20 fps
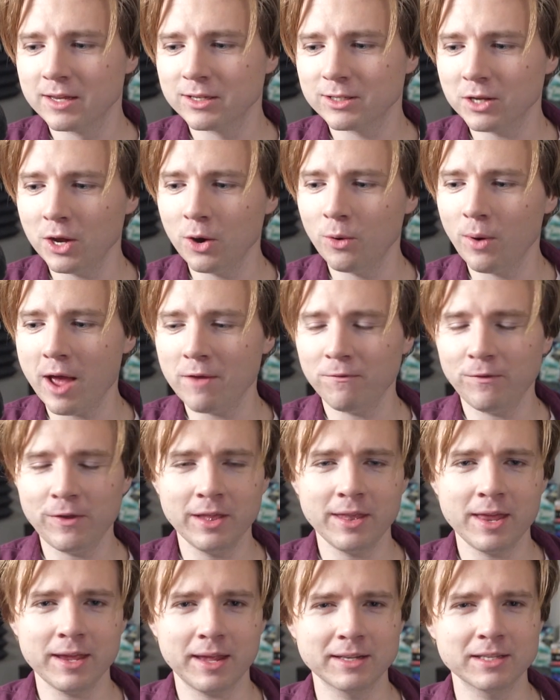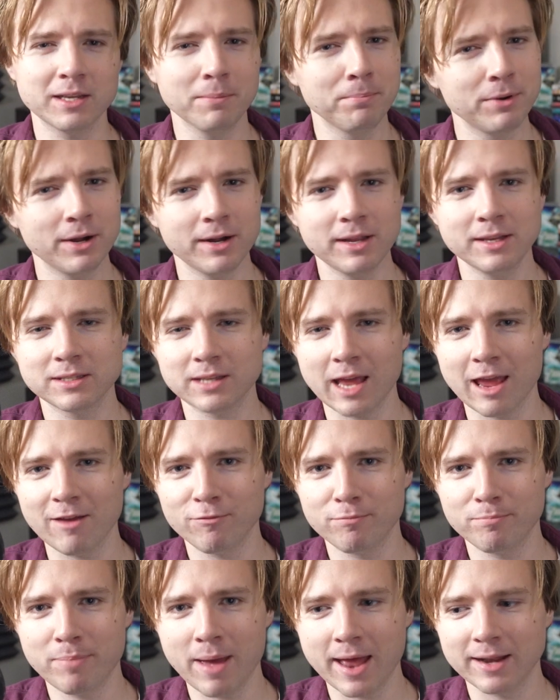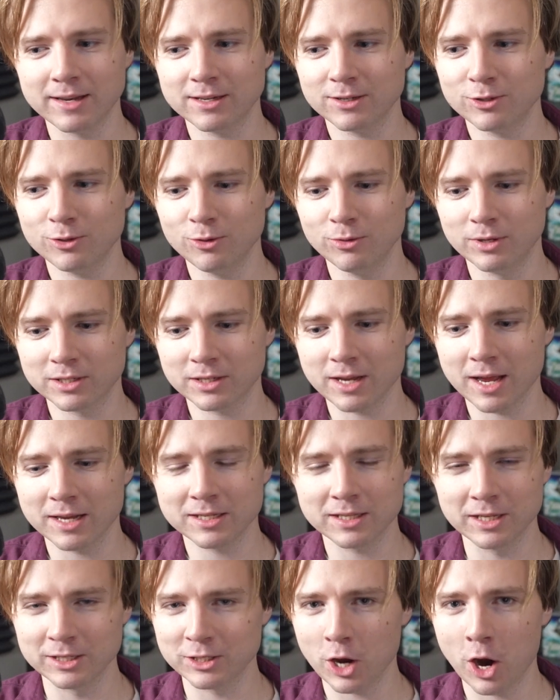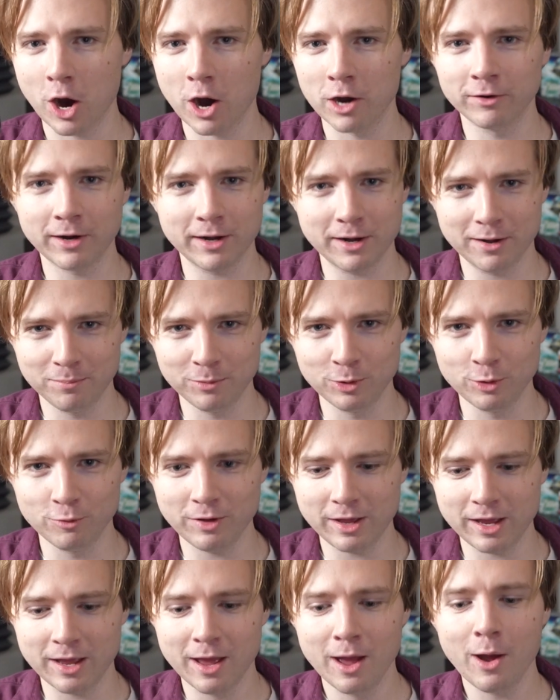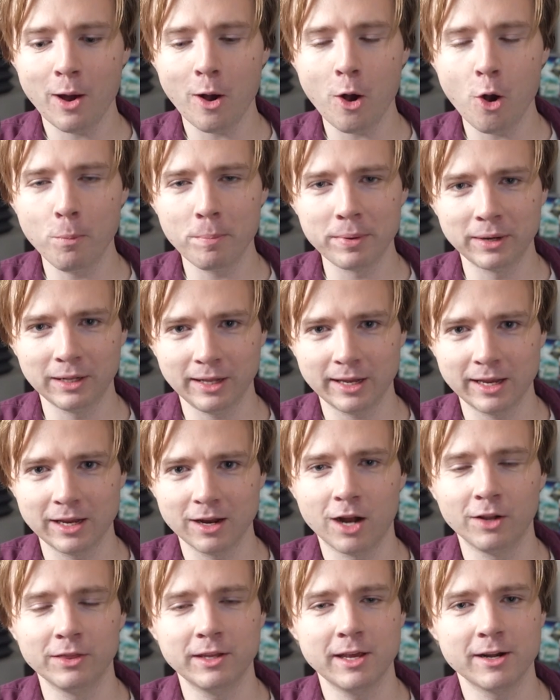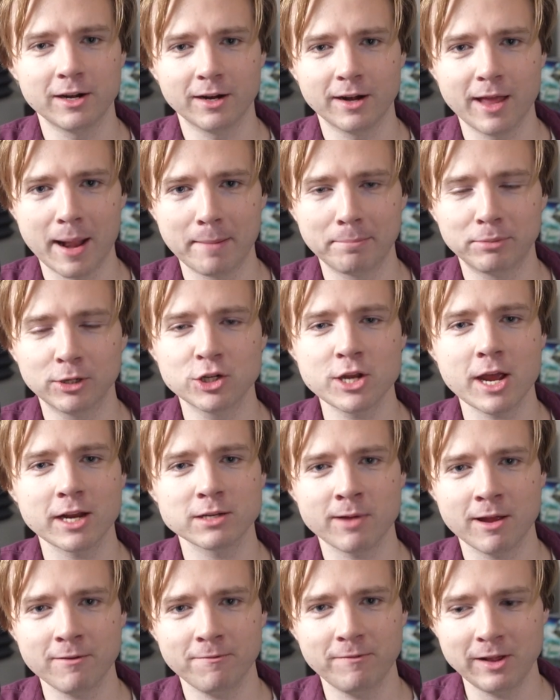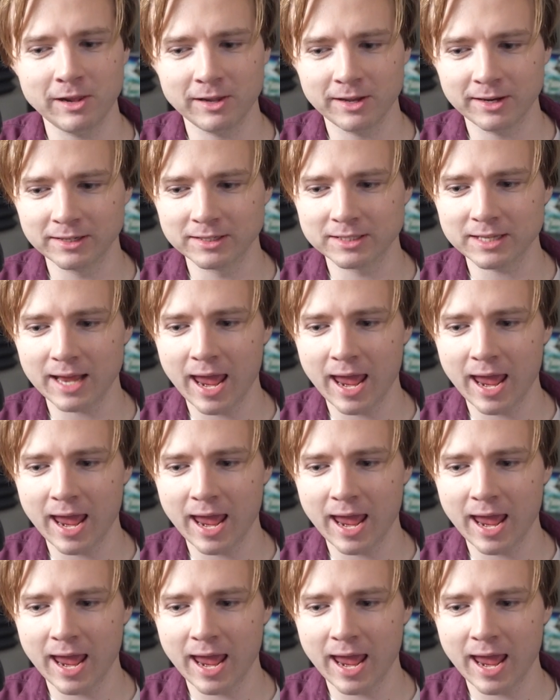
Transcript: so I feel like it's a pretty safe bet to discuss this R-rated movie openly on the internet, project my feelings,